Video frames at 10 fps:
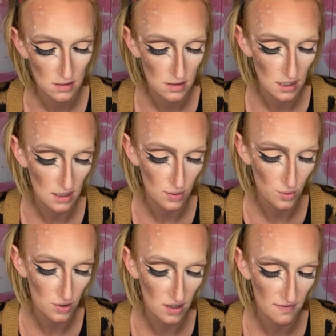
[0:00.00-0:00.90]
in the
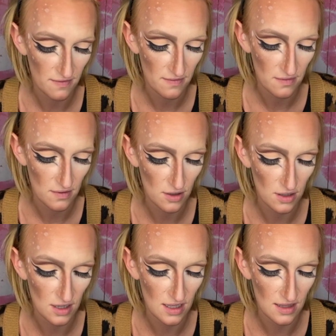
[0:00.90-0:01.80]
Rudolph, or
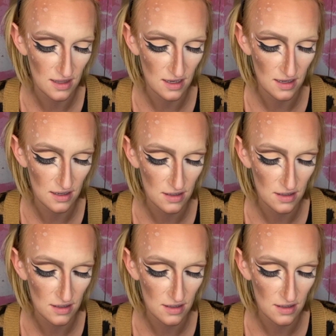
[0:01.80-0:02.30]
in the,